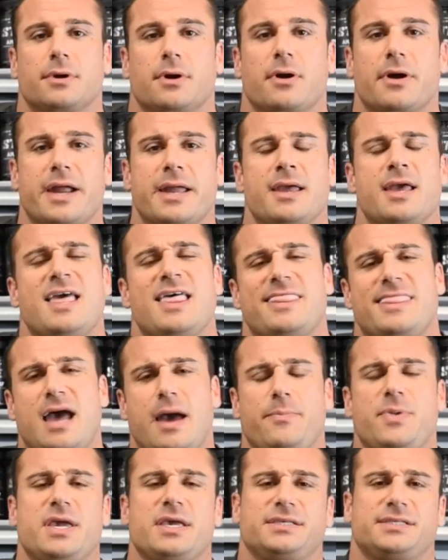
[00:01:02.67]
All right?
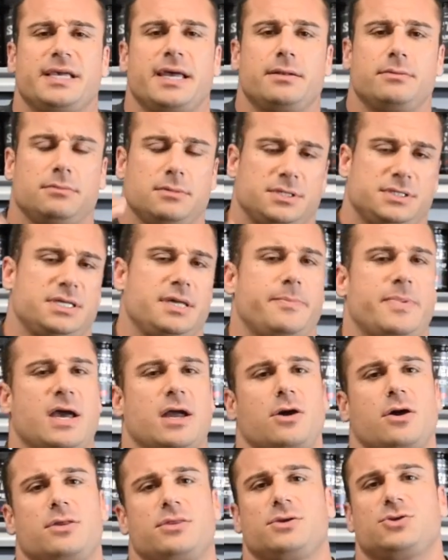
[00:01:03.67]
That being said, let's get
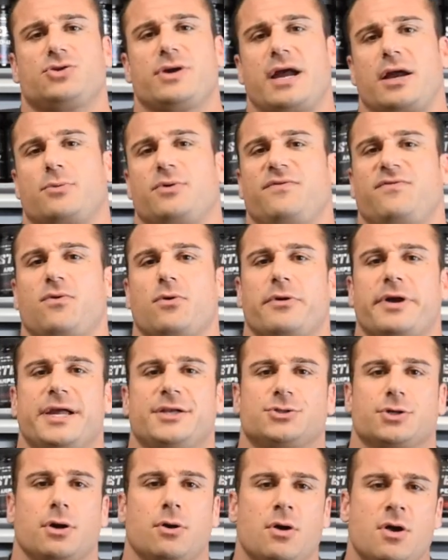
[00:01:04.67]
back on the track with
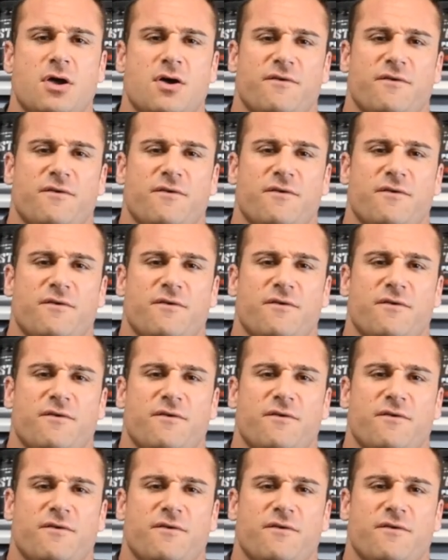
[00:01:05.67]
4-andro.